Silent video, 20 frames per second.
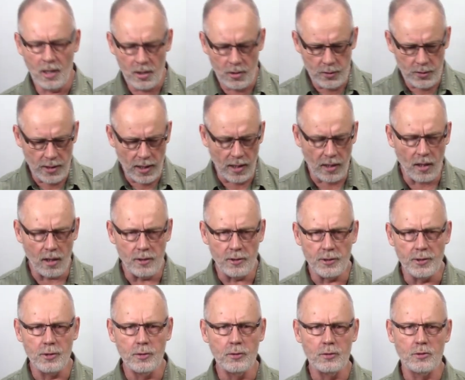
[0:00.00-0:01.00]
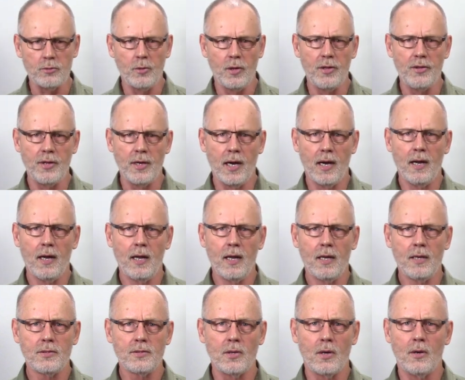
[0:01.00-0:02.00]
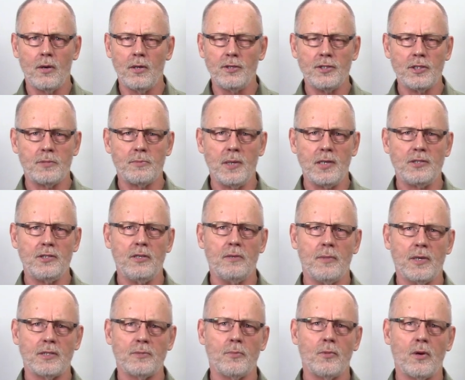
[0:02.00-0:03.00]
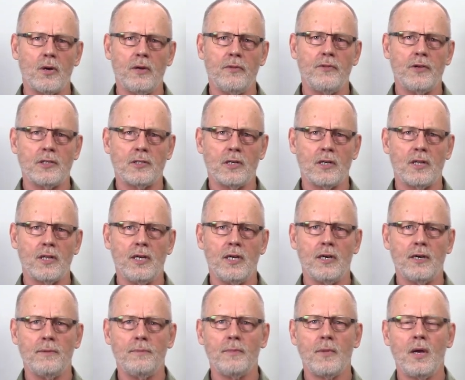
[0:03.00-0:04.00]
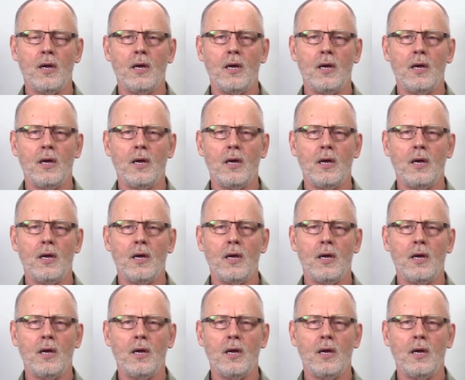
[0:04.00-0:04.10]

You got all your tools with you, so it just makes you a much more efficient cleaner.